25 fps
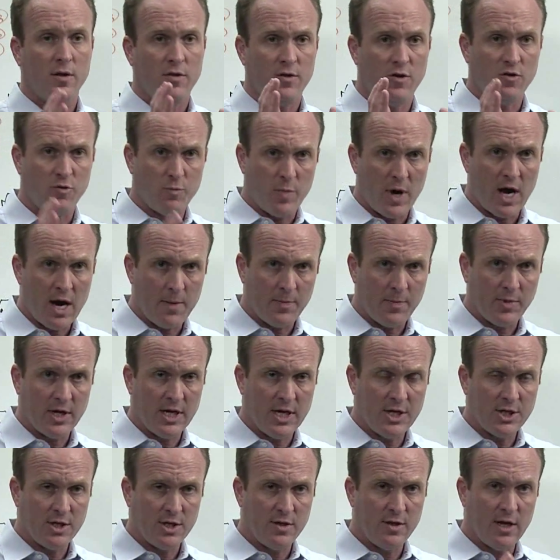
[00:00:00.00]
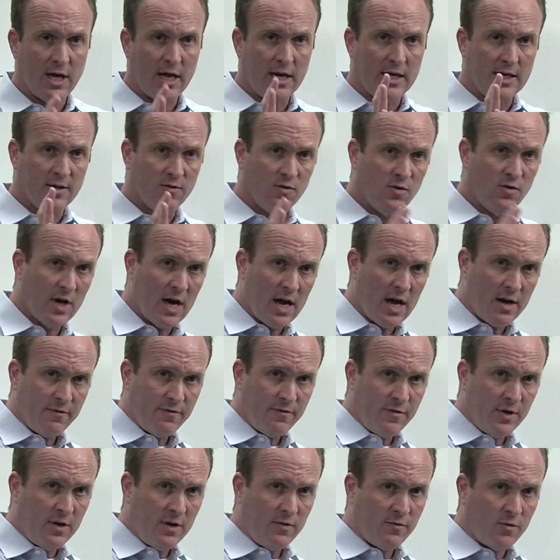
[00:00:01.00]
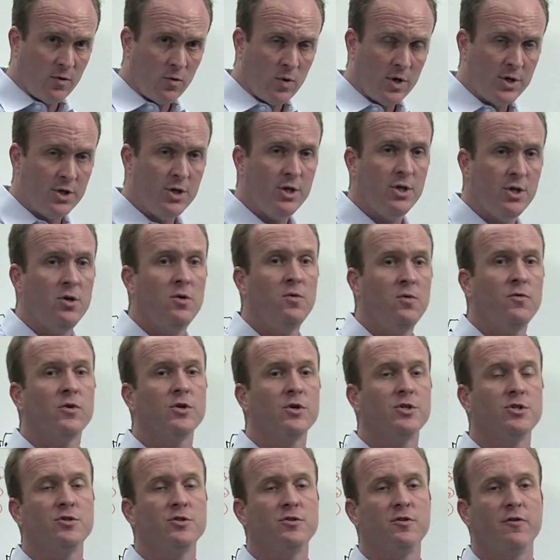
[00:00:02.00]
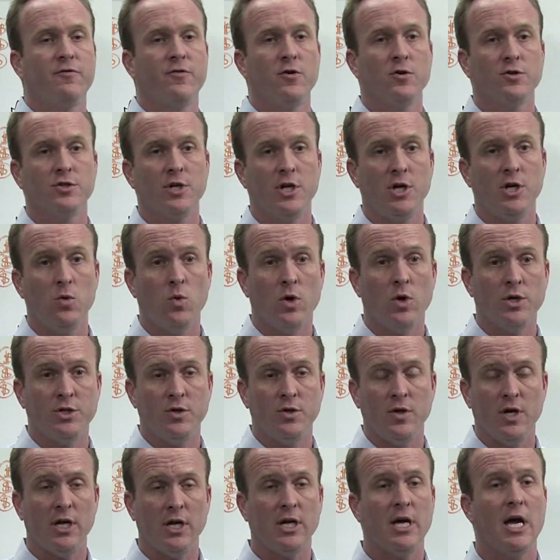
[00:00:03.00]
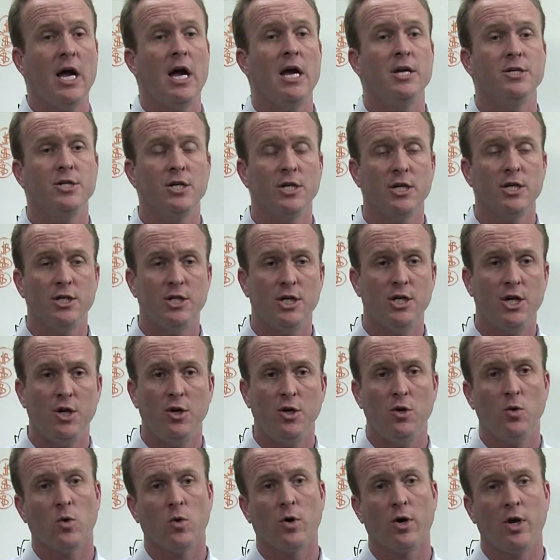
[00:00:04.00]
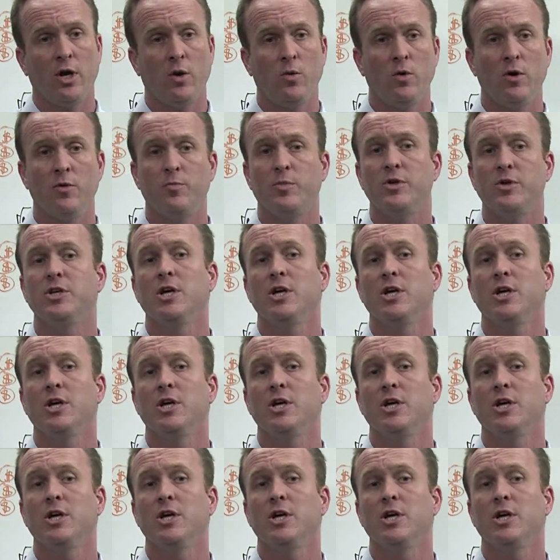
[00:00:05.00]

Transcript: this population that is not a fit for what you do versus the folks that you want to engage and continue to working with,